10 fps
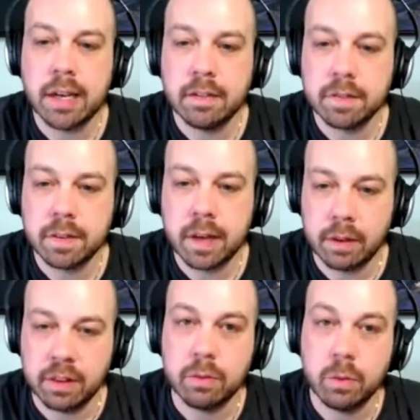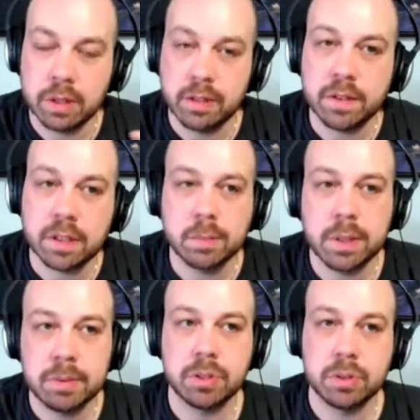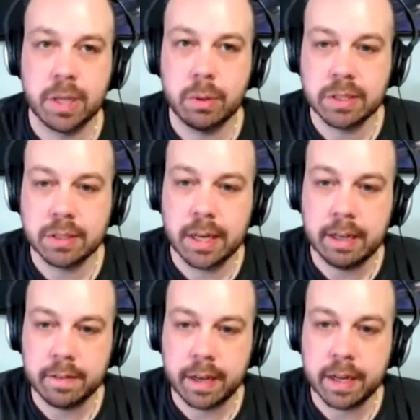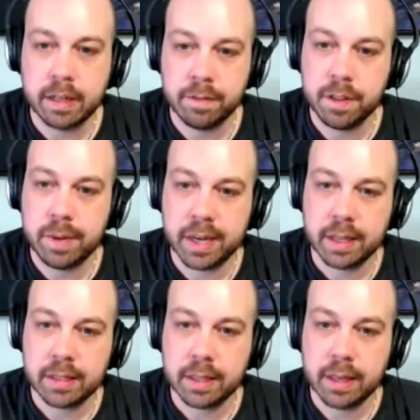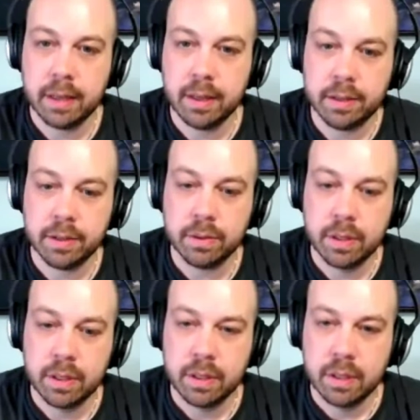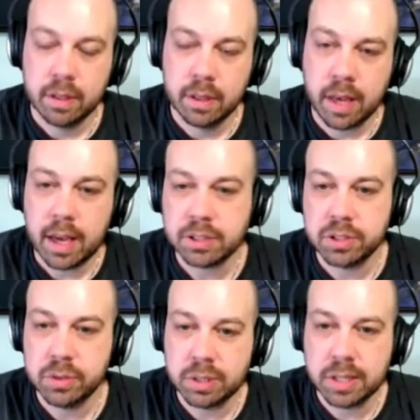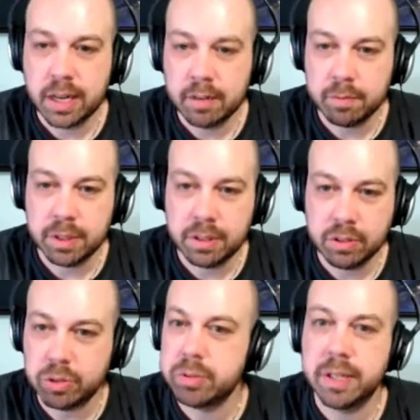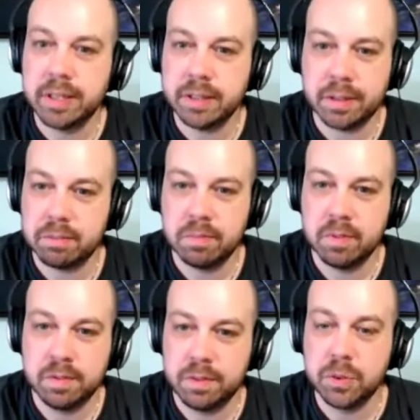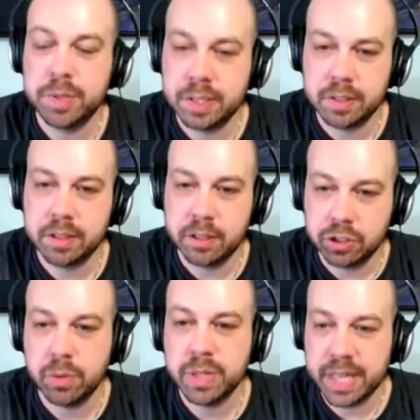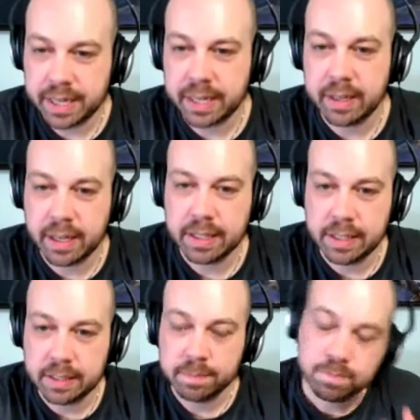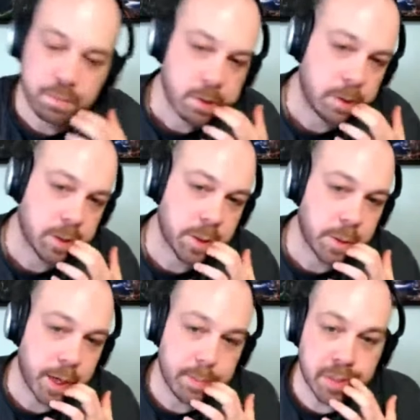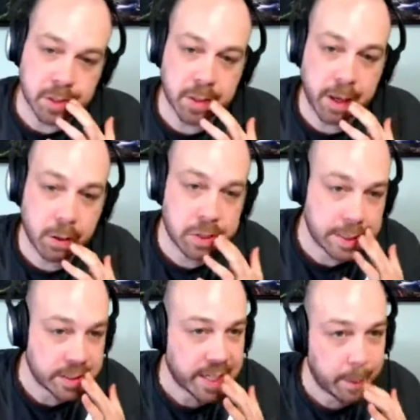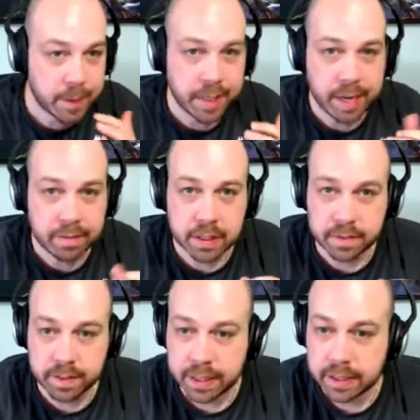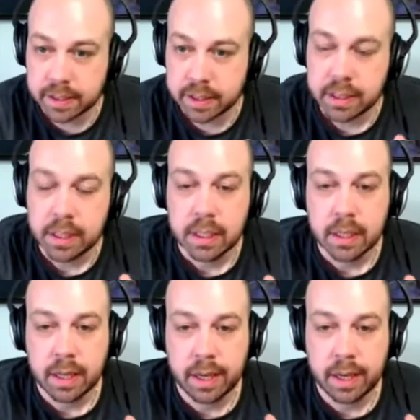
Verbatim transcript: I go live, I, the, the first couple episodes when I went live, I got feedback that like, you know, hey, I saw you went live, but you're already like a few minutes into the show when I got in. So I built a countdown timer in After Effects,